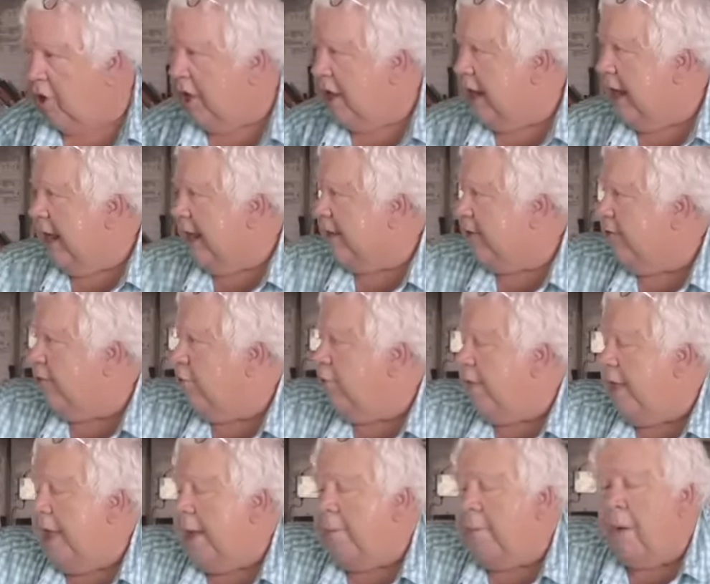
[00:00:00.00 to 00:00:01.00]
connect to
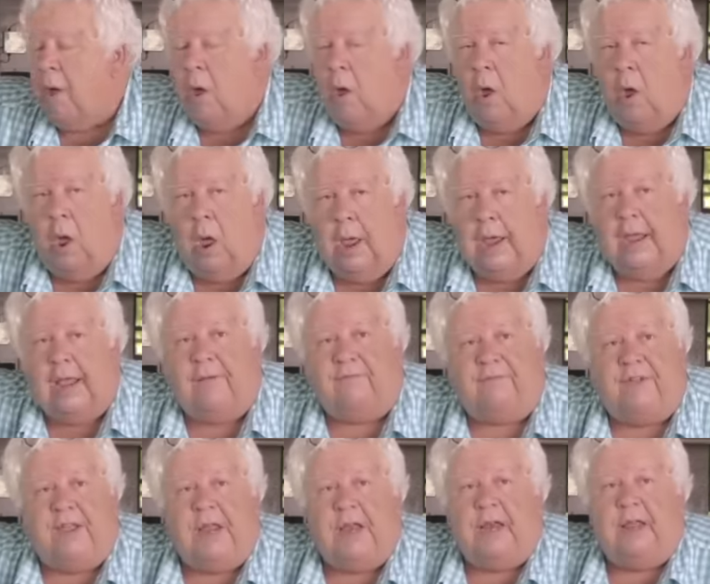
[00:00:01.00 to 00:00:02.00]
them,
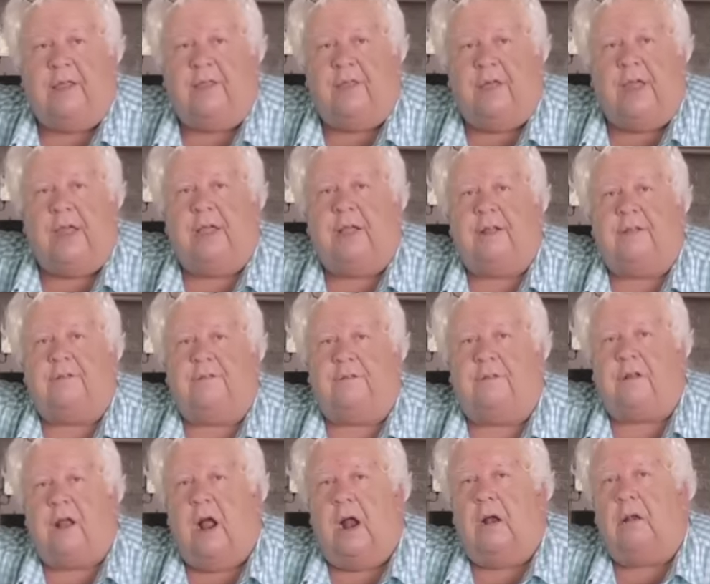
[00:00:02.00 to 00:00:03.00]
if anything, is
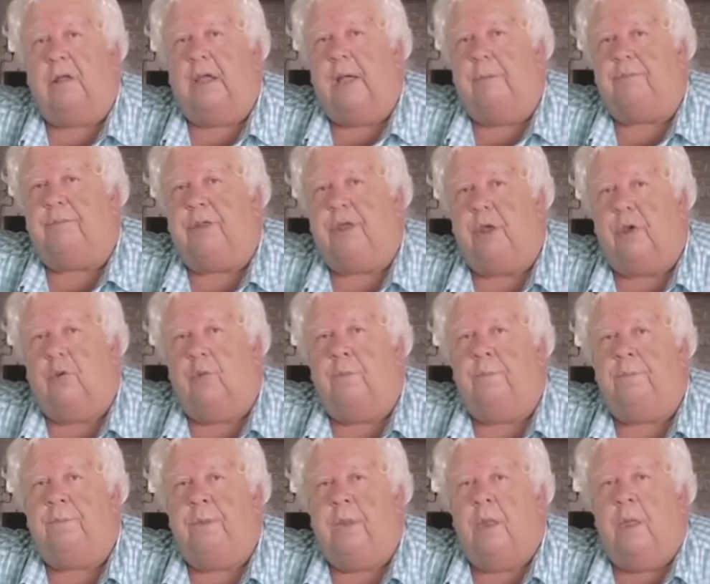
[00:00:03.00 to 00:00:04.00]
entirely up to you,
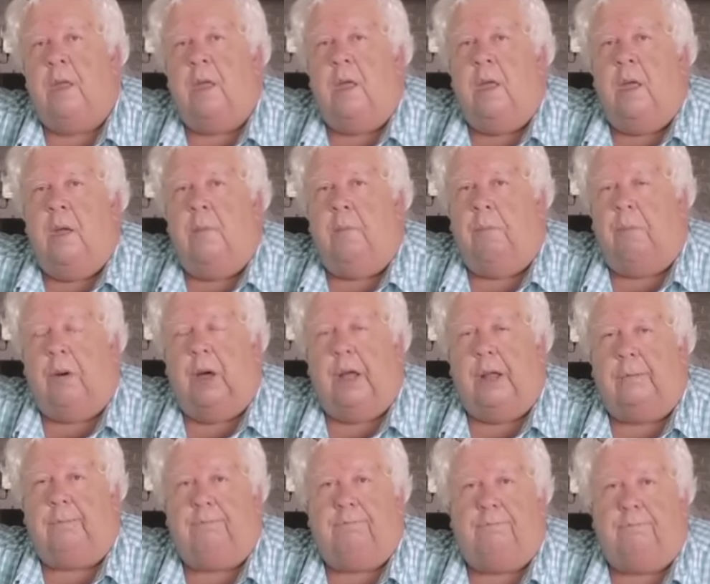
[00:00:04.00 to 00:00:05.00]

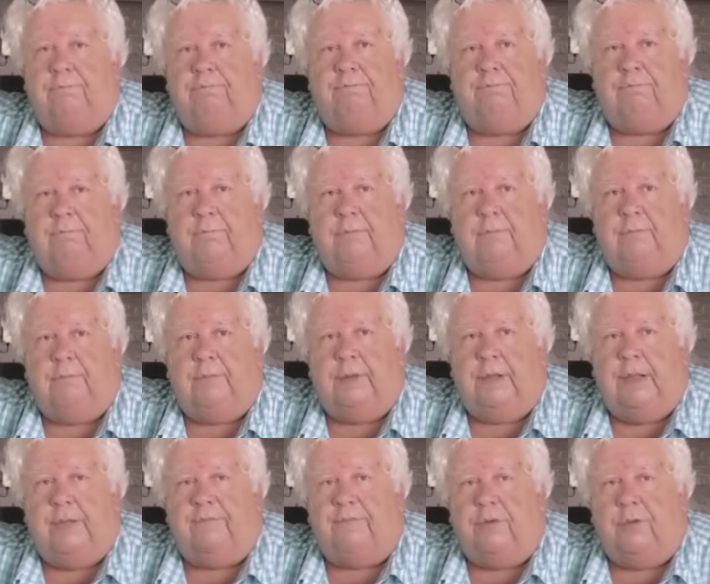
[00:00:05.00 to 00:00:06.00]
but
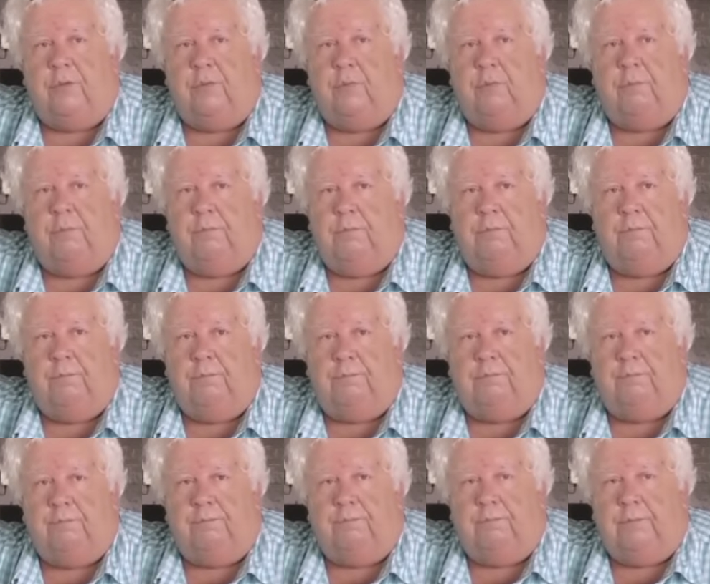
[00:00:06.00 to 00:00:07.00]
if you
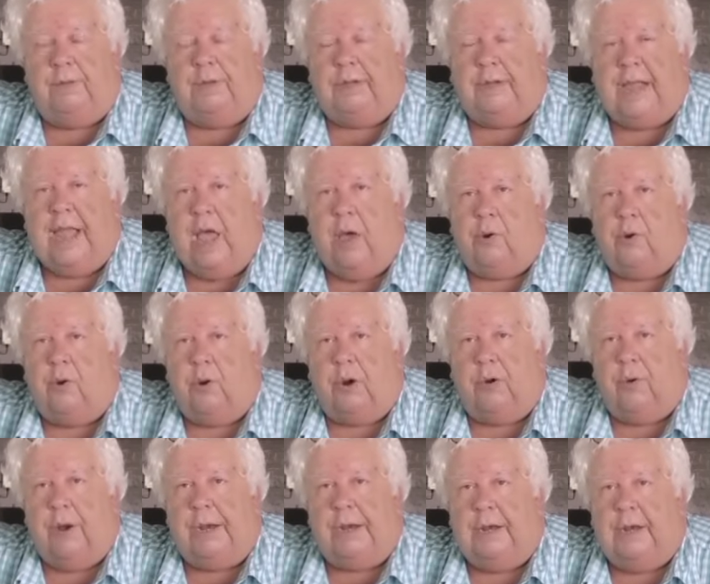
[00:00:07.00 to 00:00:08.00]
encounter a
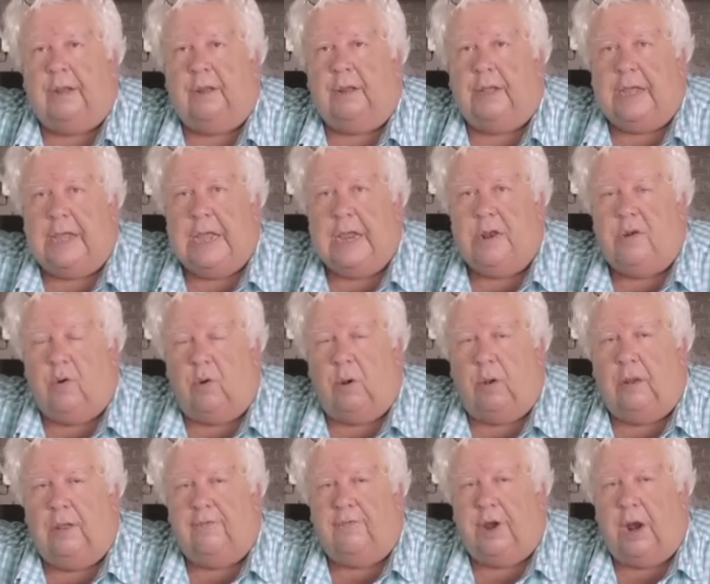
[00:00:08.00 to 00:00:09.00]
great deal of heat or
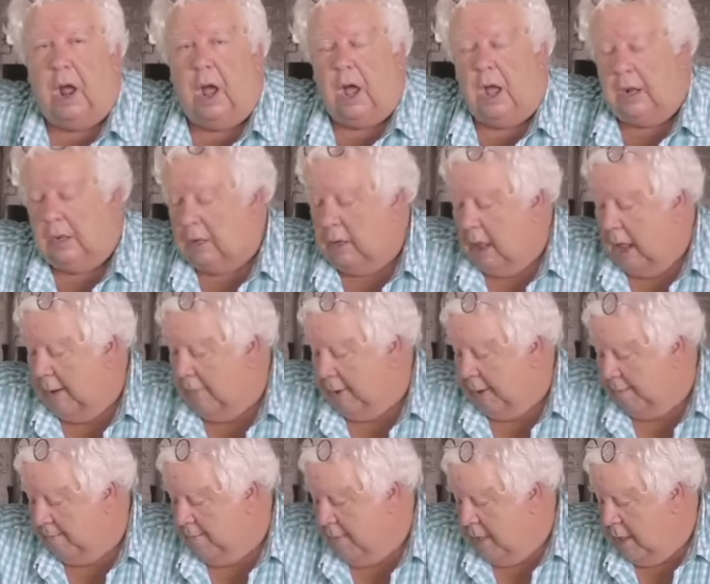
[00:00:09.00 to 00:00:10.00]
live in a hot
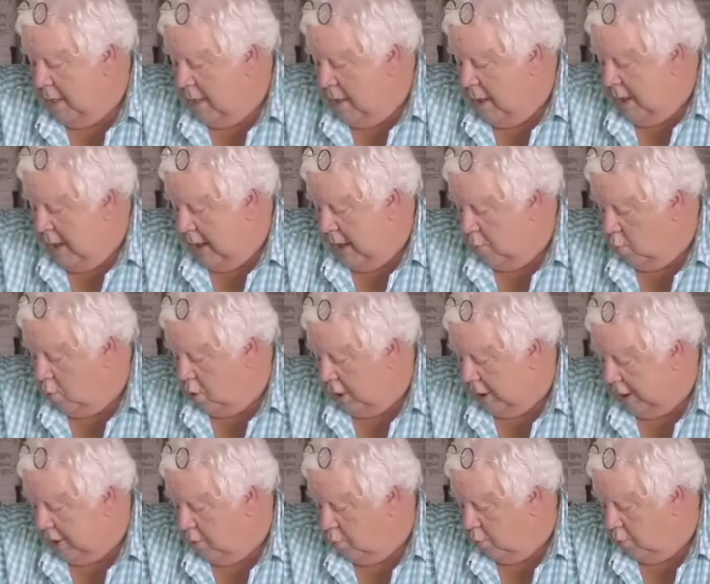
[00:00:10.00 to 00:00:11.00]
climate and want
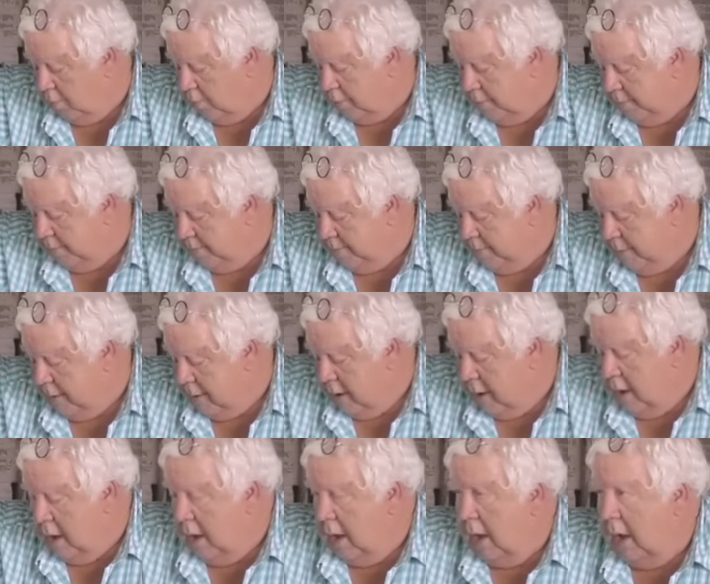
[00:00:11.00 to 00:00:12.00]
to cool them,
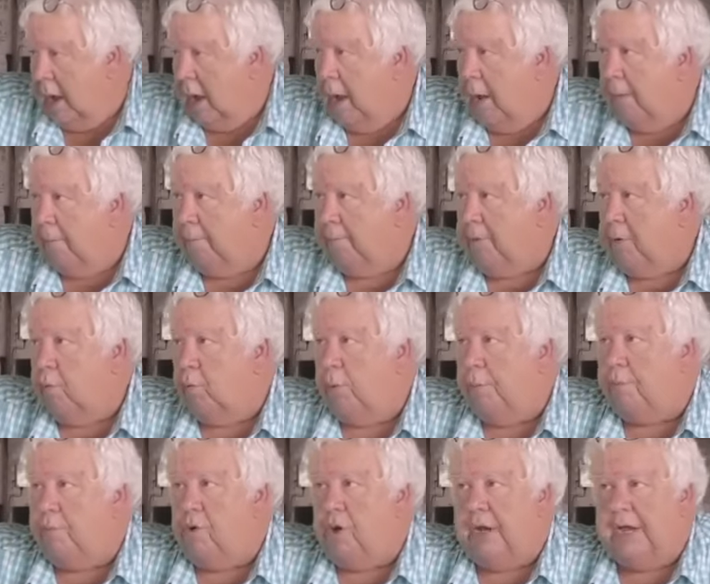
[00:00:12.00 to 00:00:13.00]
you
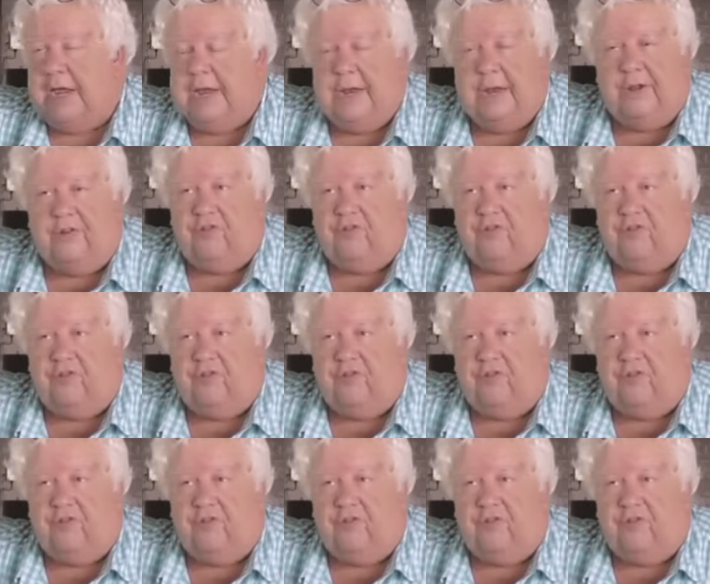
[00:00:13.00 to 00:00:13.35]
would put a heat